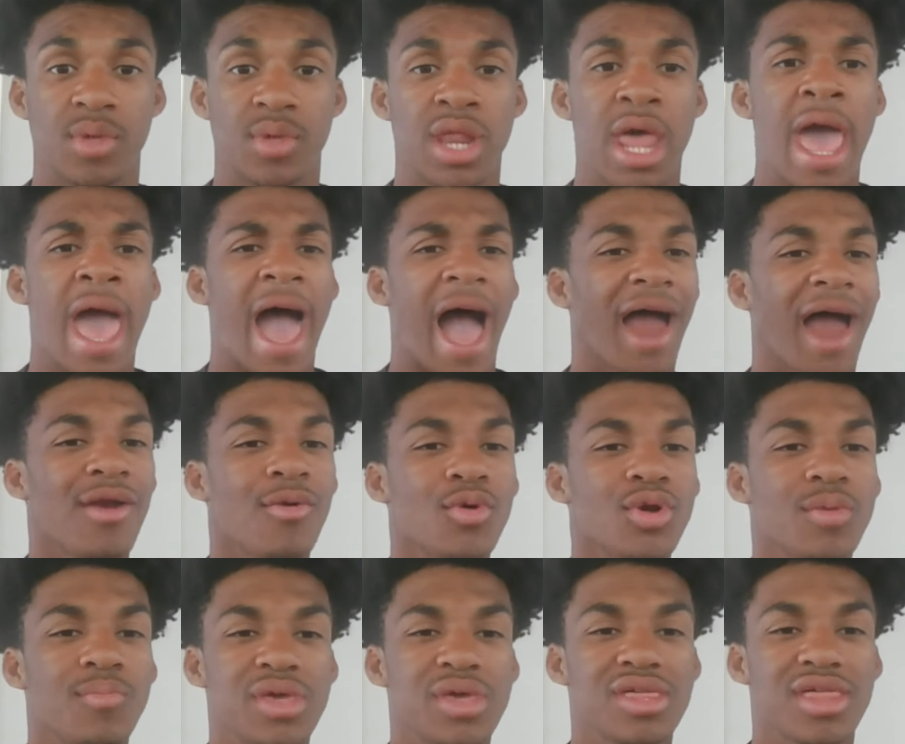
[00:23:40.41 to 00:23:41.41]
And I don't
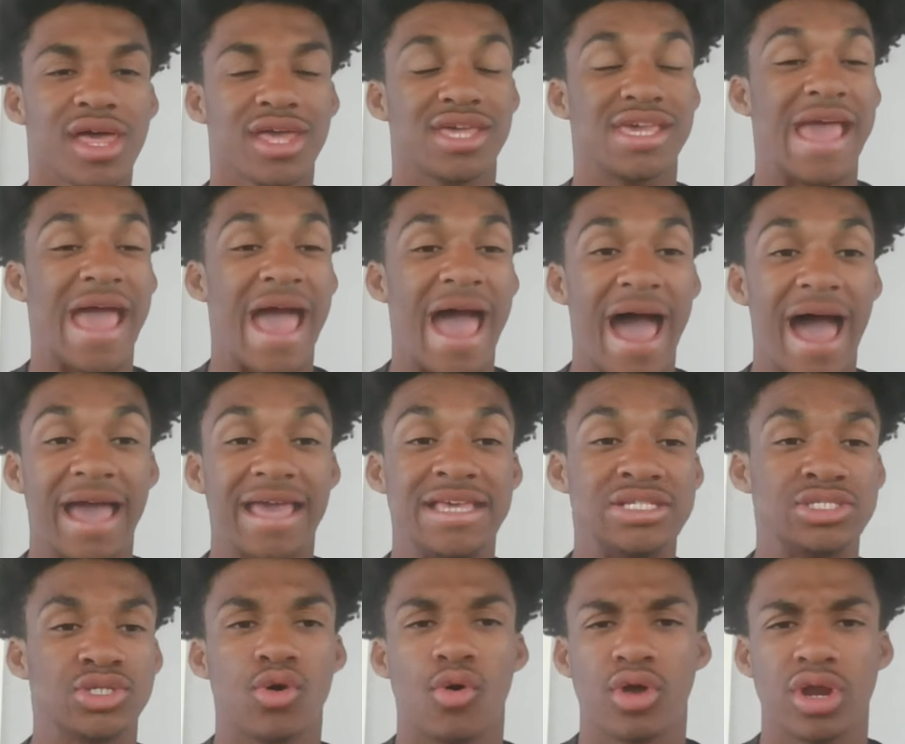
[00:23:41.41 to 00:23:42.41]
want to be like, yeah,
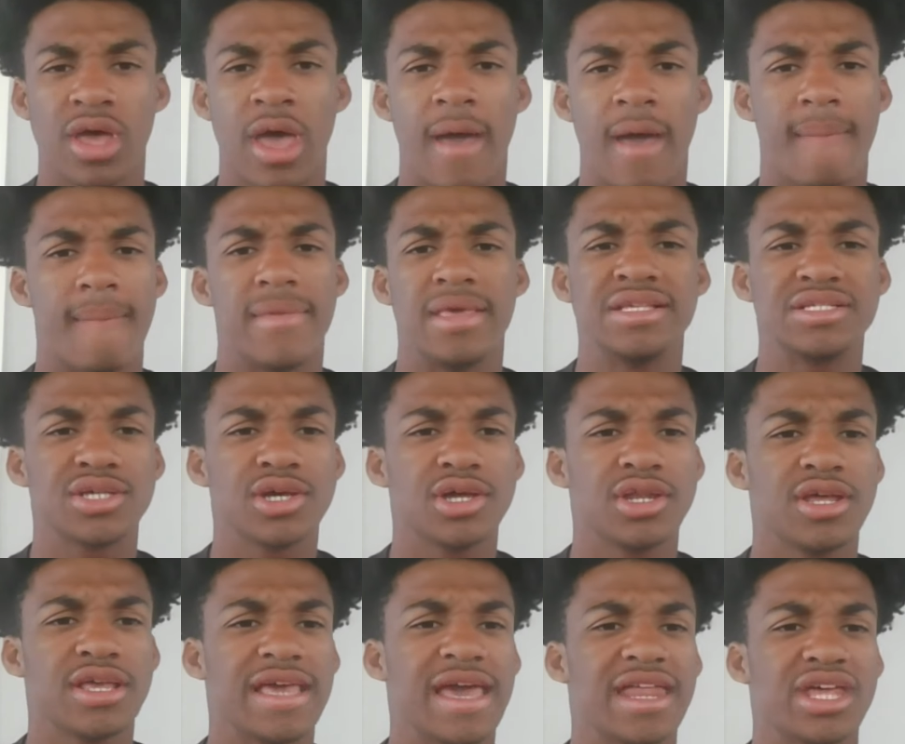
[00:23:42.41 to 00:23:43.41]
he's
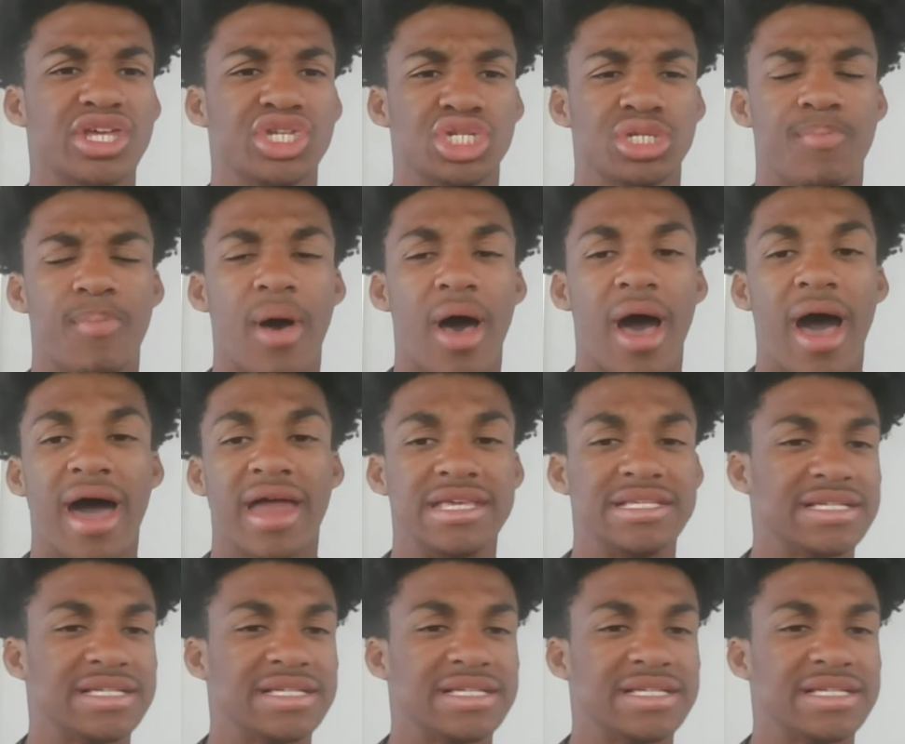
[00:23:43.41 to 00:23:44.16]
gonna get a spot,